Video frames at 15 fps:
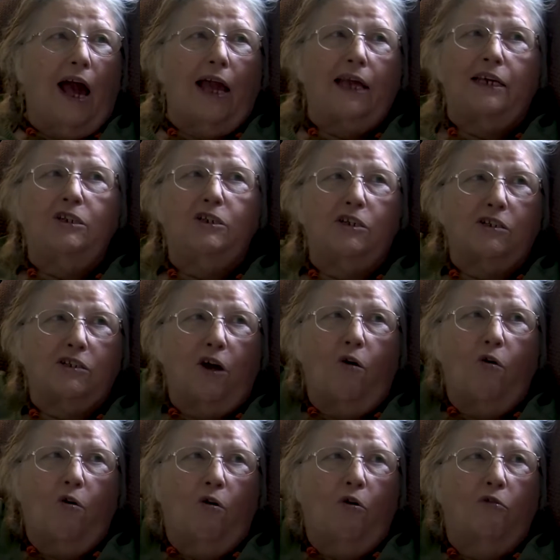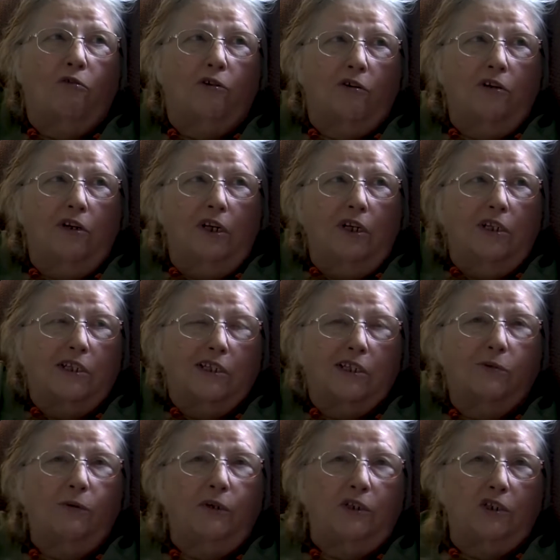I can just go over,
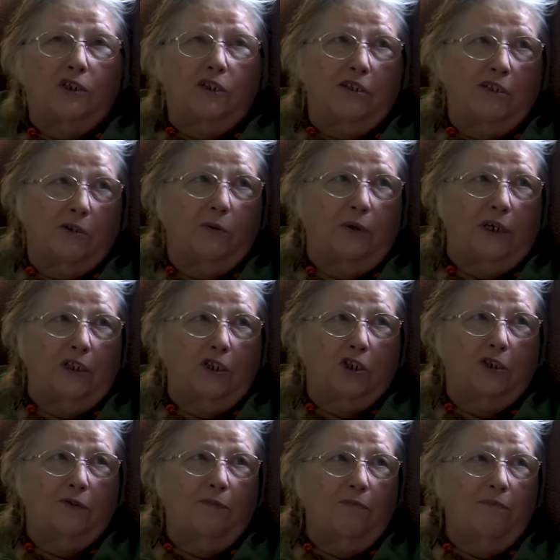switch the switch,